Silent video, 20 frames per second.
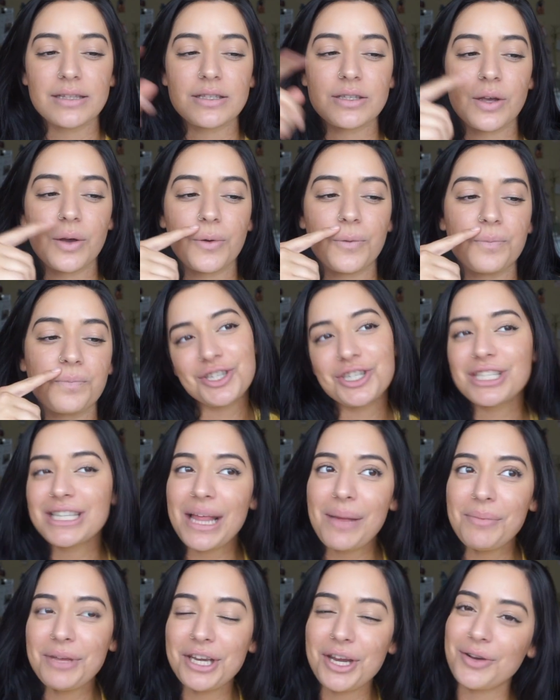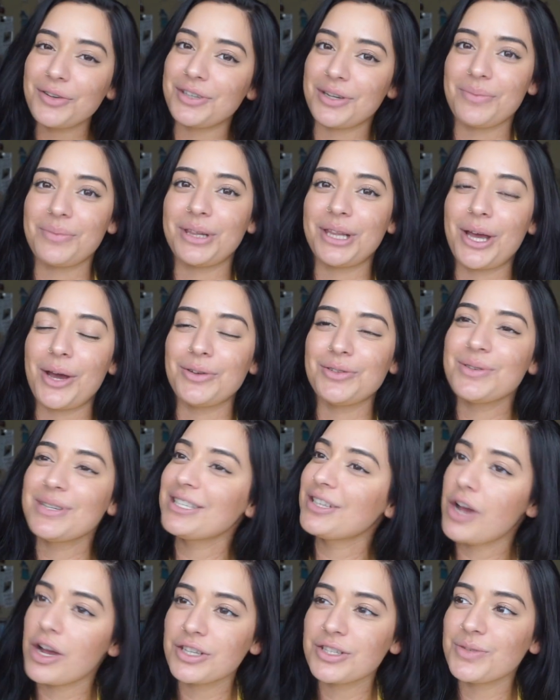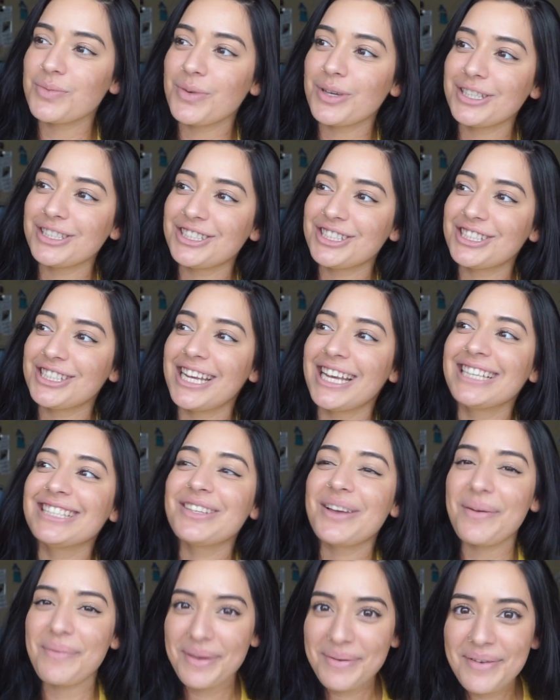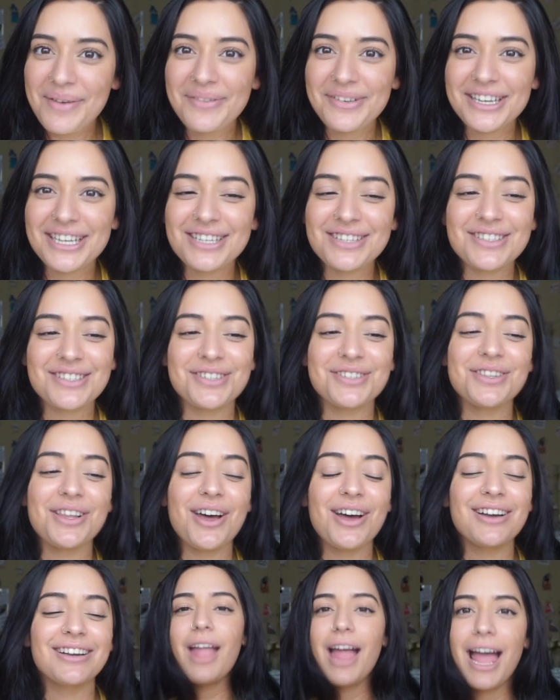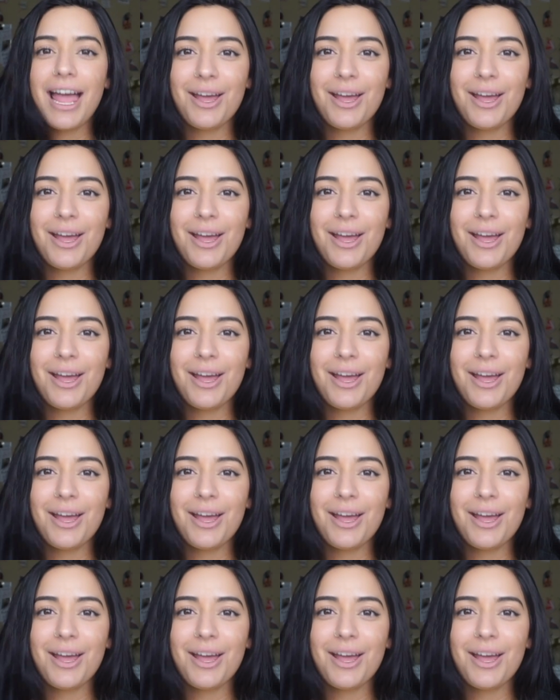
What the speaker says: So just let me know down below. Do I talk too much? Do I make my videos too long?